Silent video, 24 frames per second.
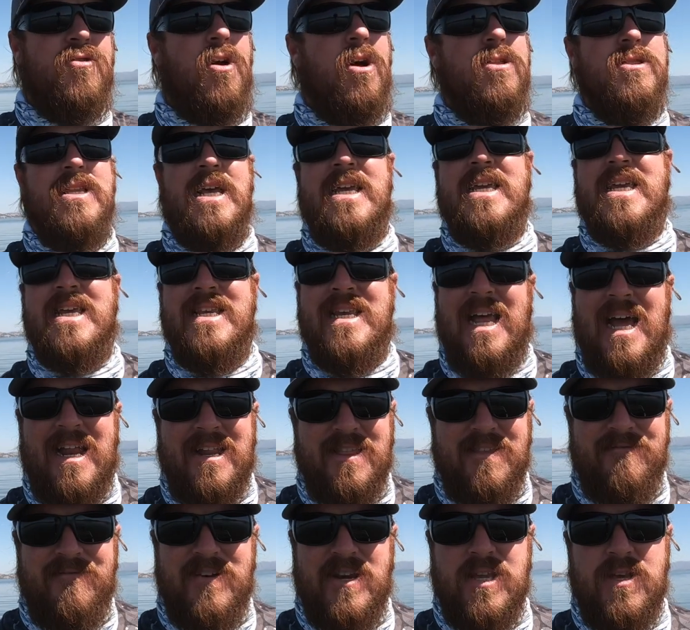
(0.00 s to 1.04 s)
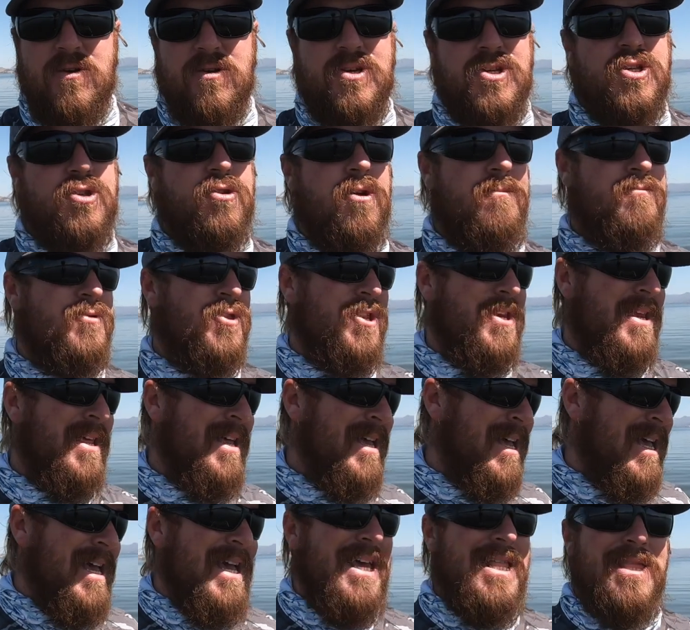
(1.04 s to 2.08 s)
I'll link it down in the video description.
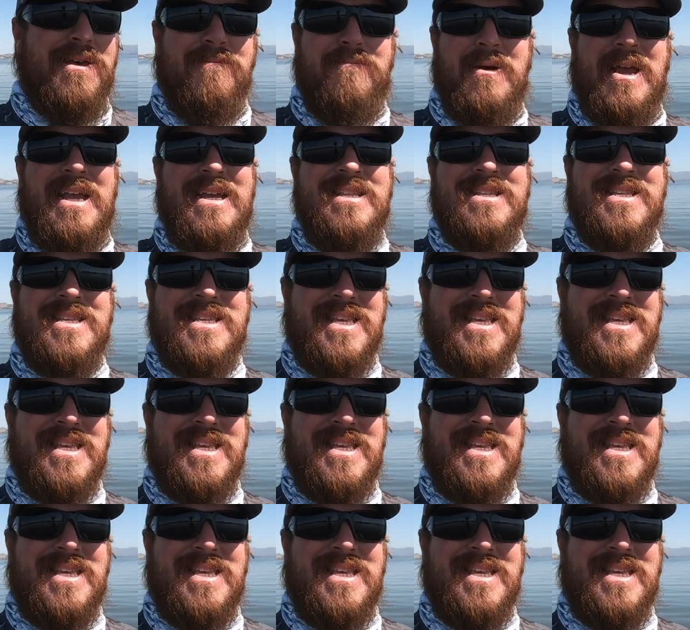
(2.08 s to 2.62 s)
The baits,